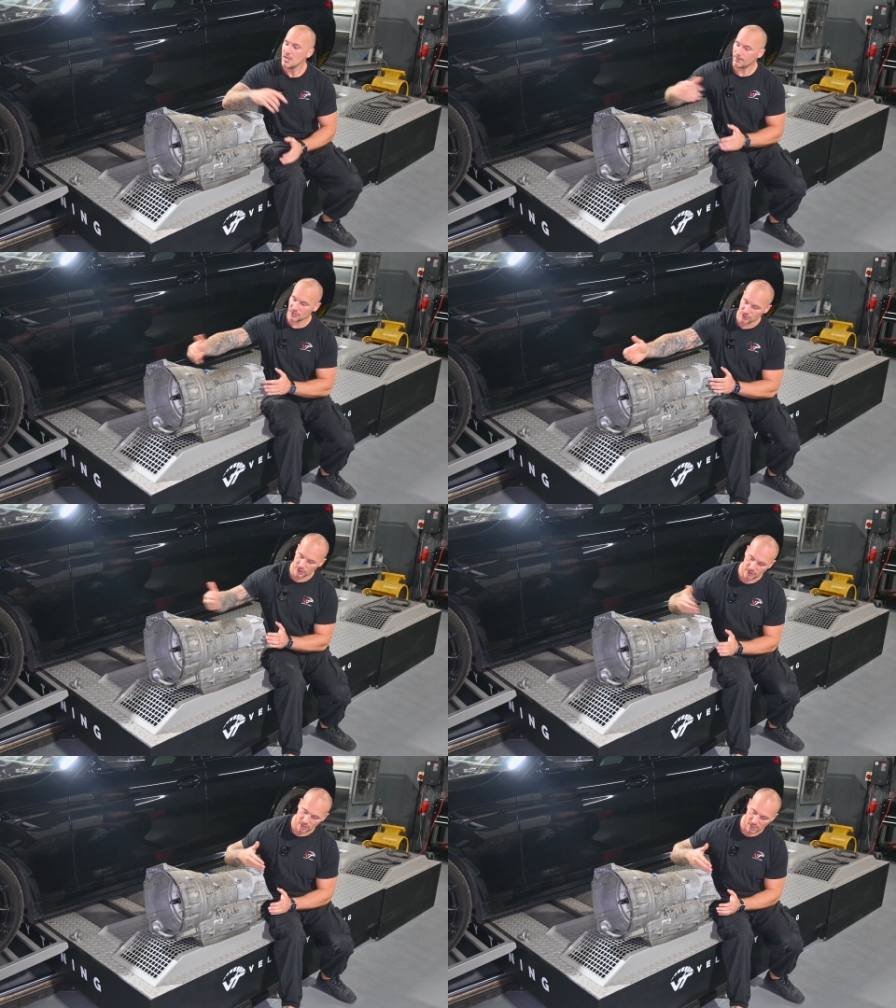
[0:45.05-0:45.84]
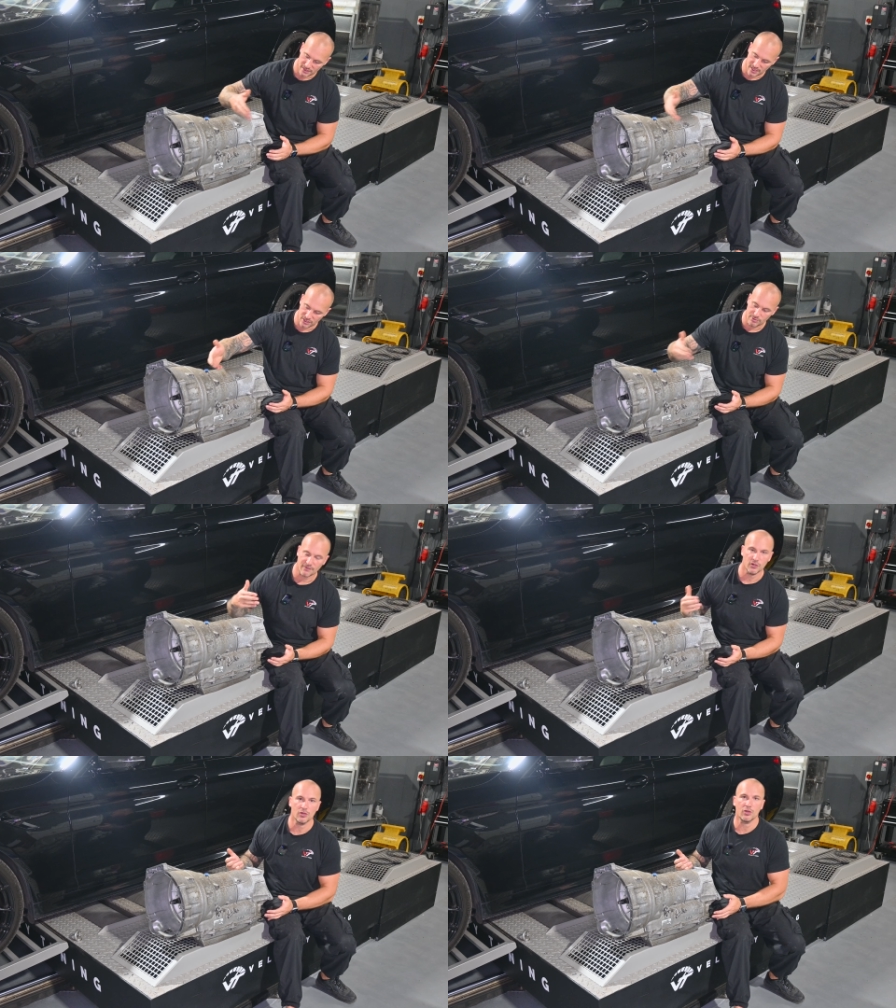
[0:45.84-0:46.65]
But just so you guys get to
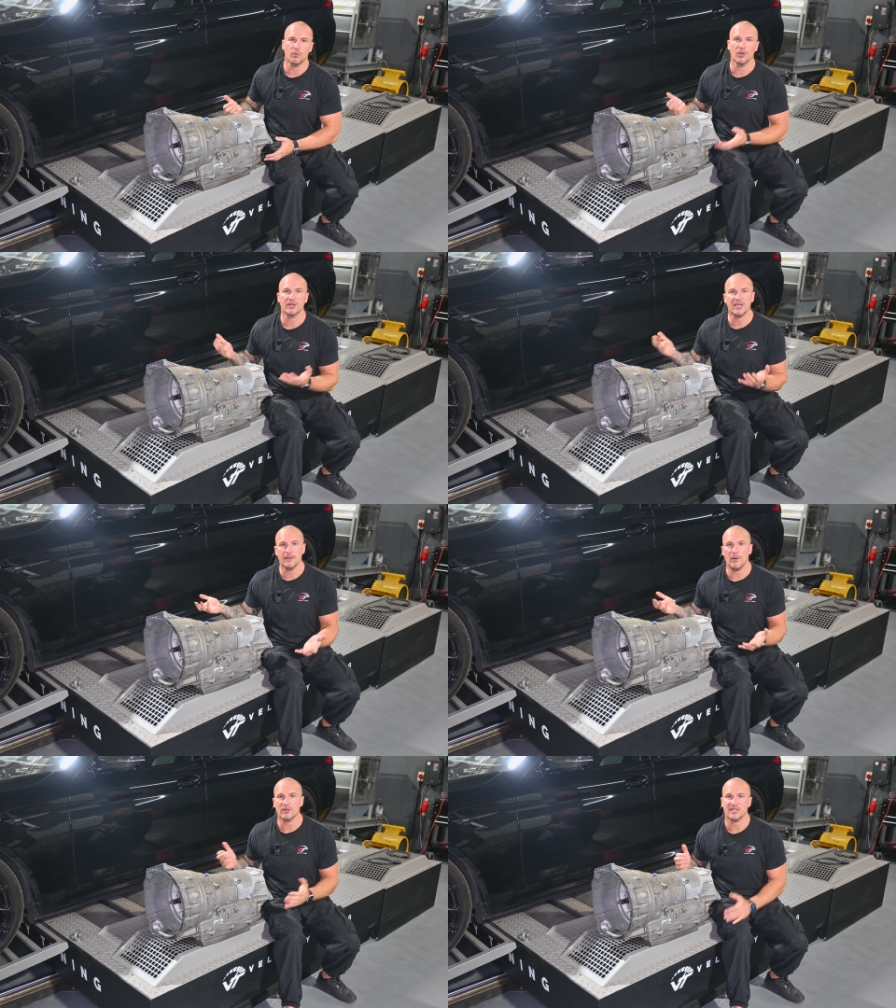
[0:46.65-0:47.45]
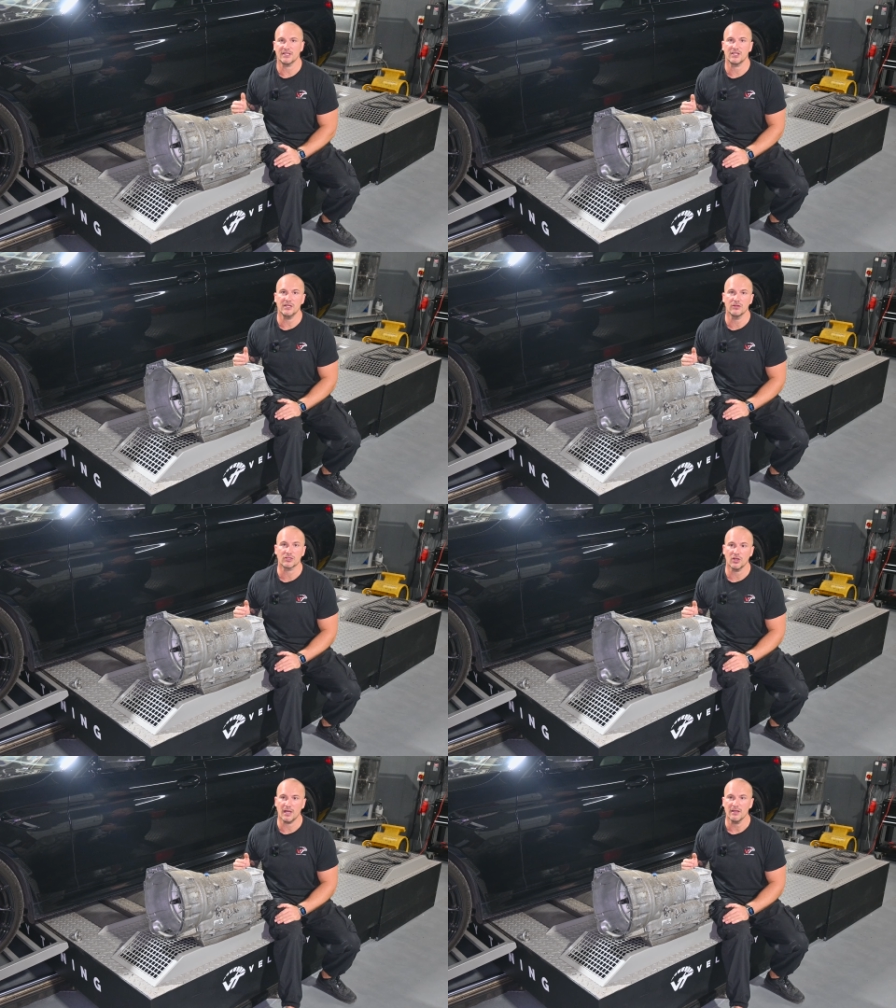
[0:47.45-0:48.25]
have a look at what the gearbox actually
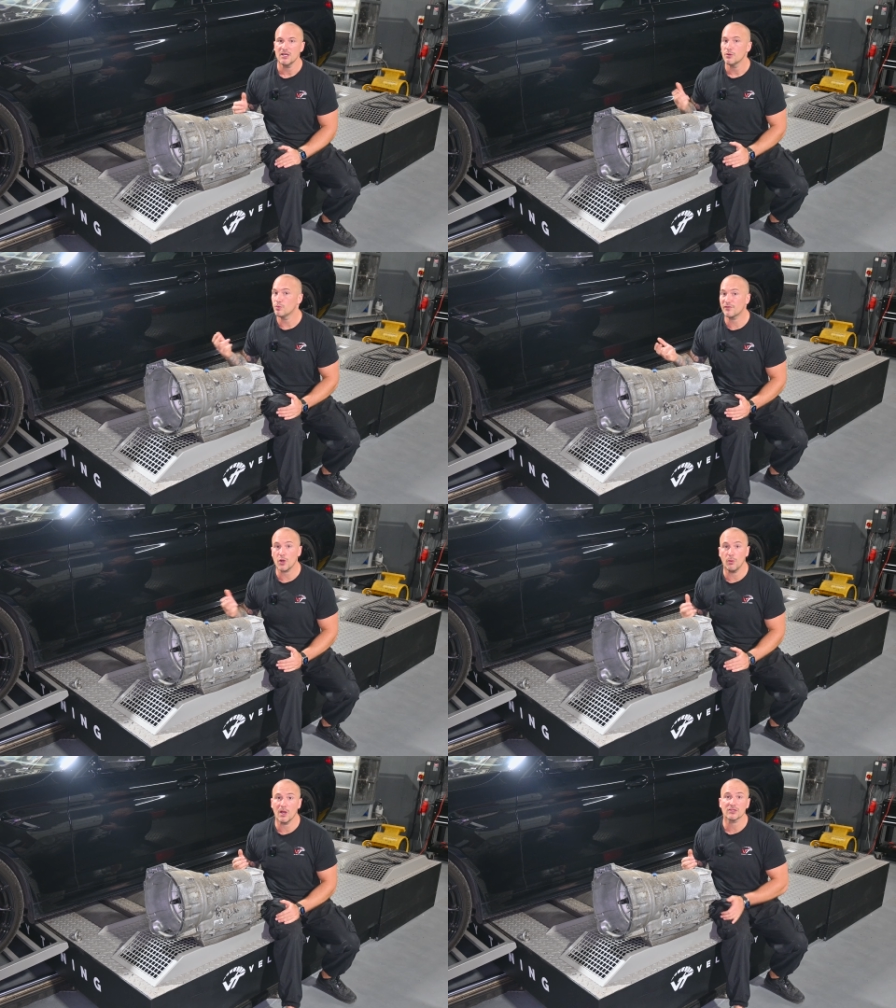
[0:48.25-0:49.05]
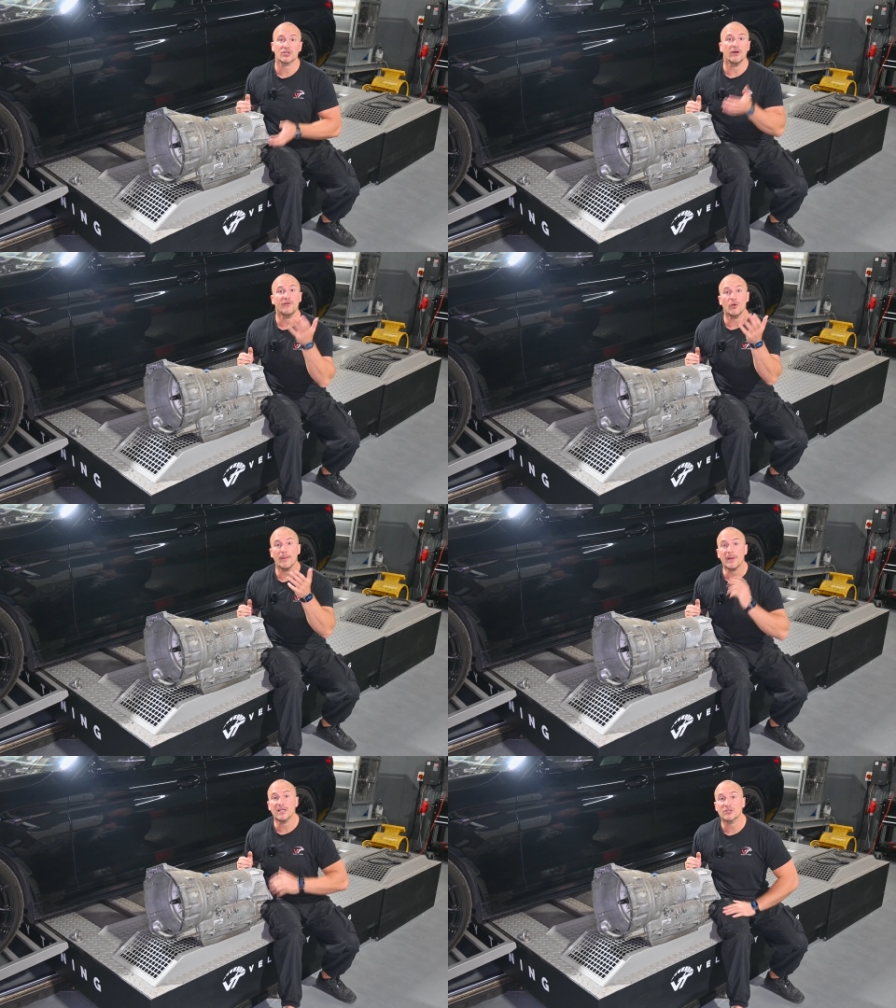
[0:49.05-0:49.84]
looks like, we've got one, so I thought I
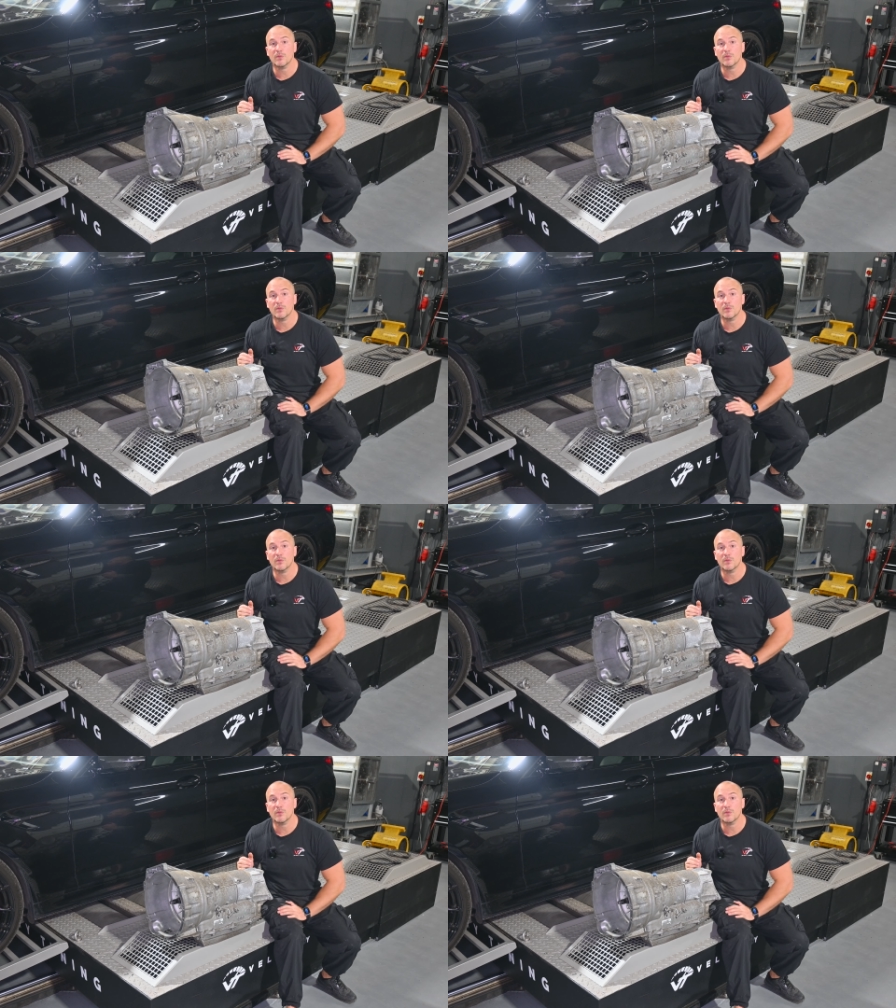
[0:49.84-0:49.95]
may as